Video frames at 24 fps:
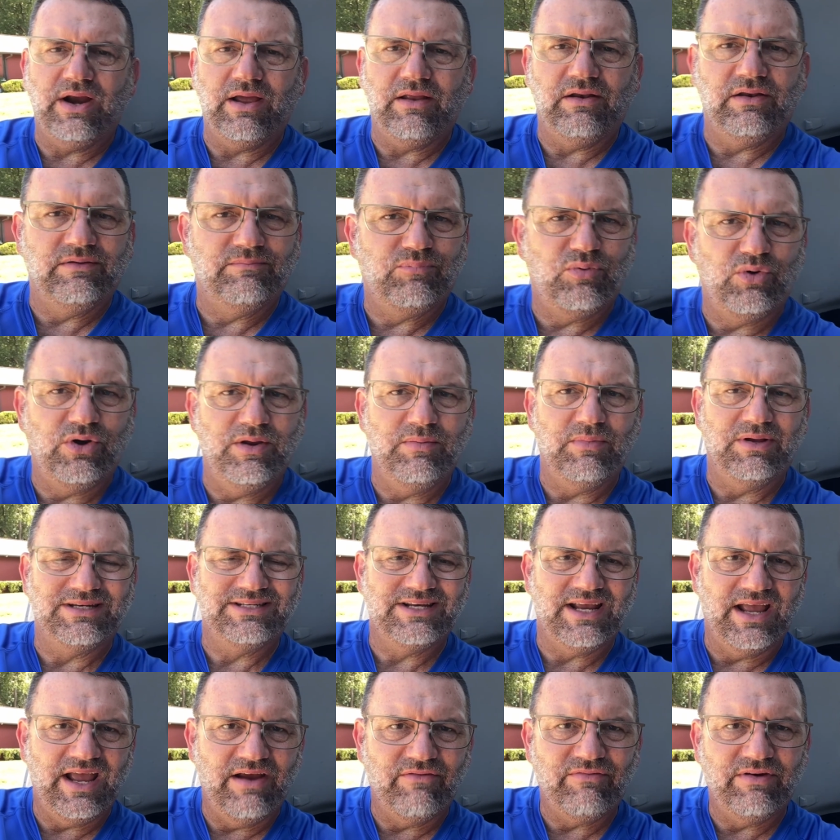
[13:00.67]
at pretty much
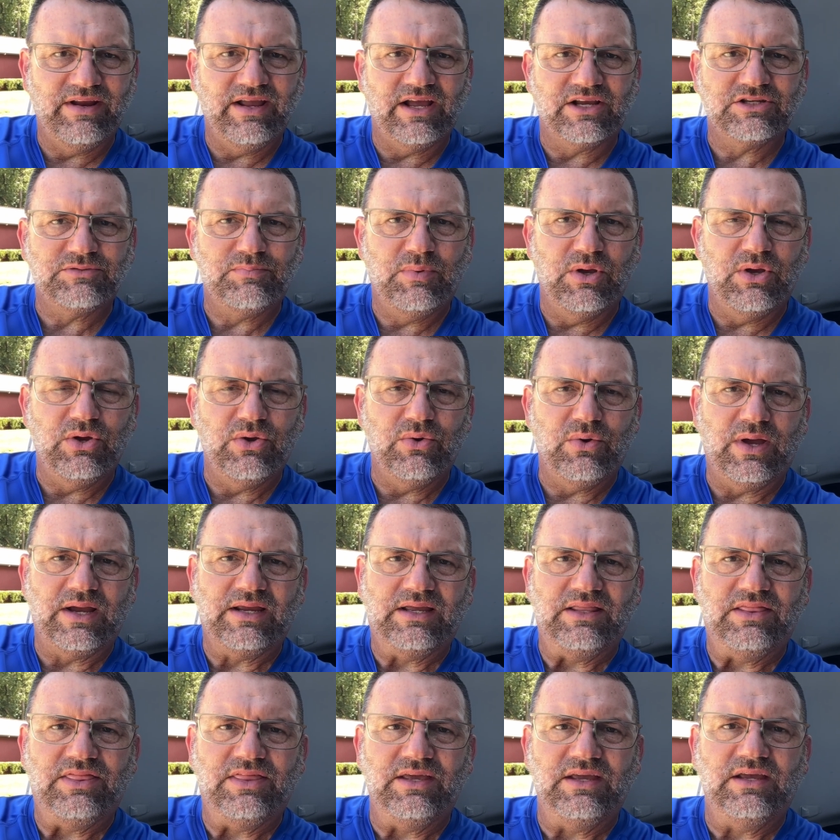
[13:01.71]
every expo I
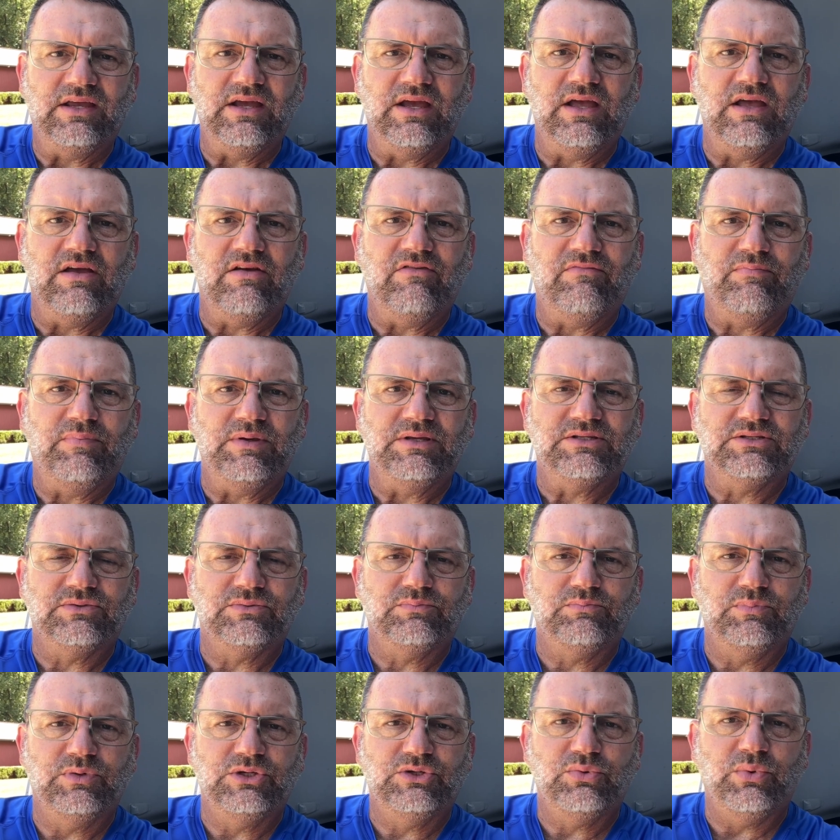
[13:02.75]
could think of
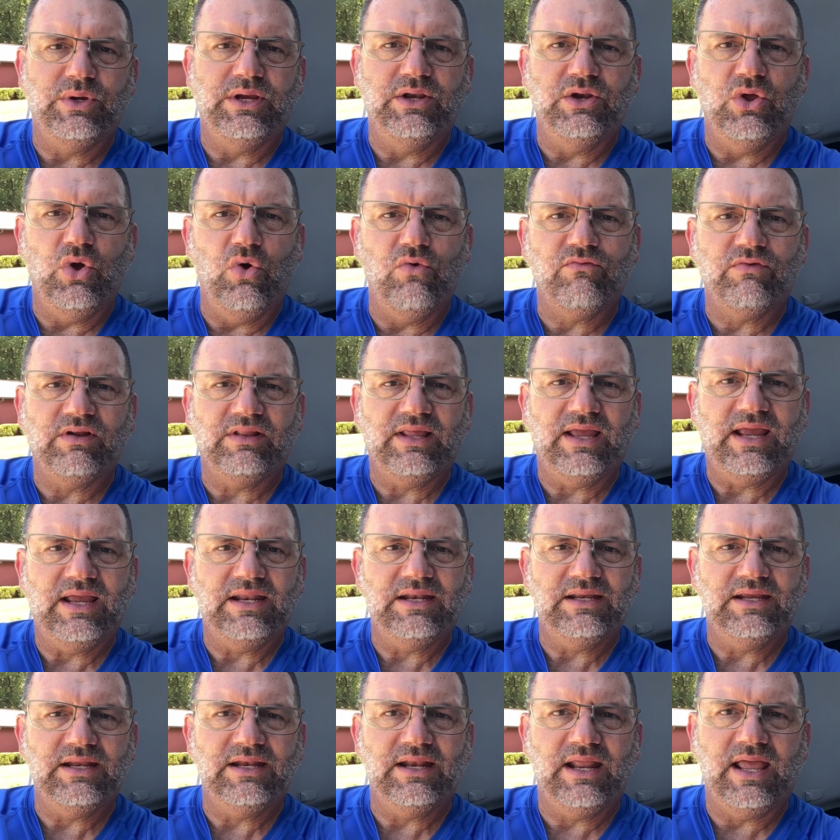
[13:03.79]
between
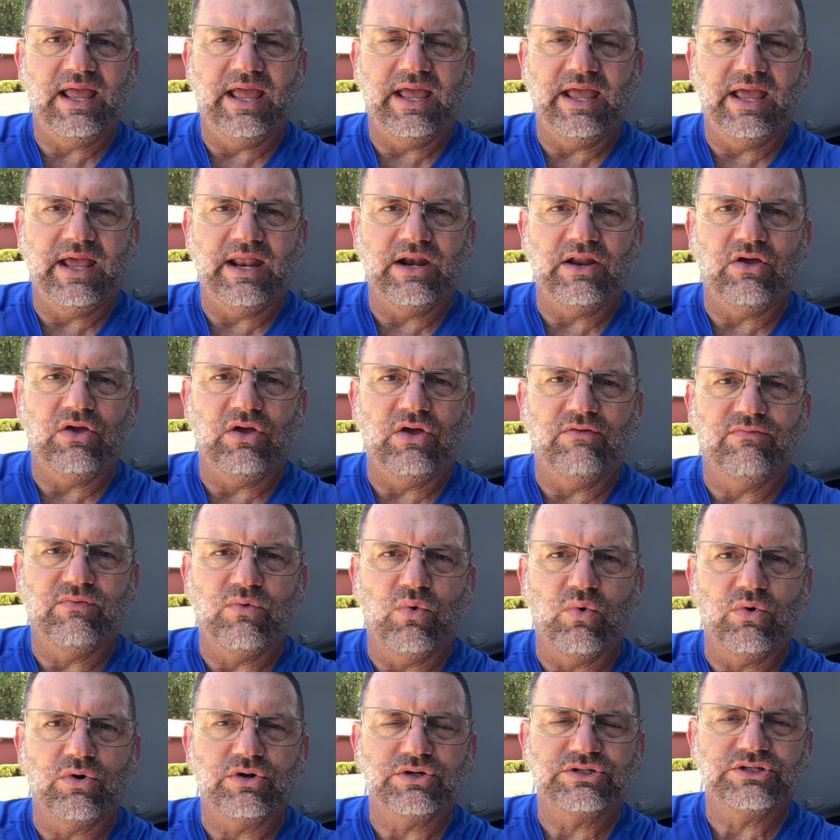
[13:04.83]
overlanding and, of
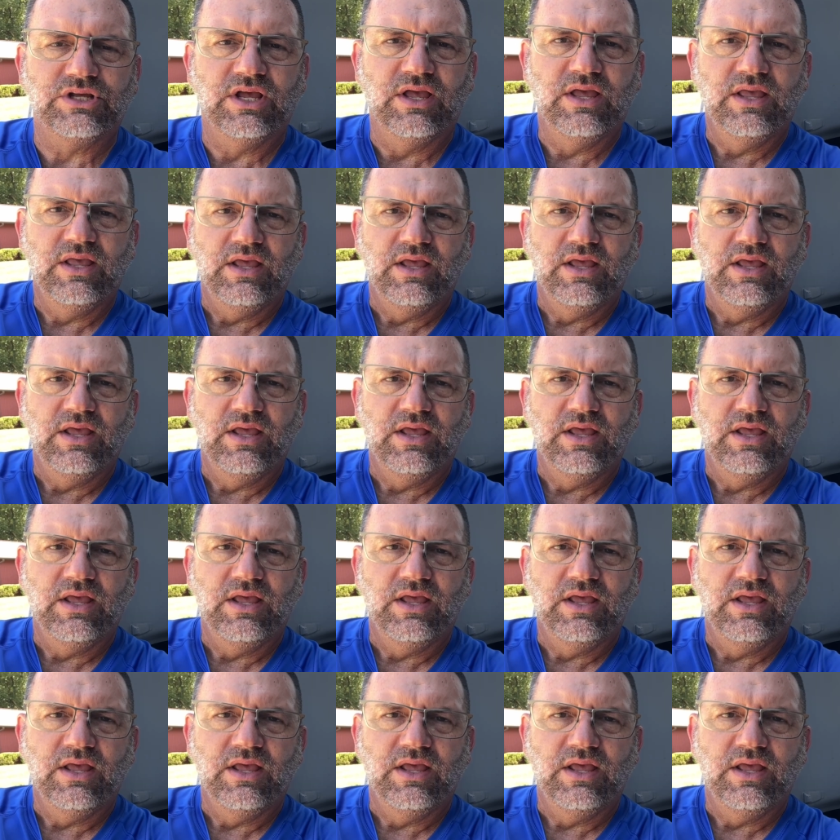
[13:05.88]
course,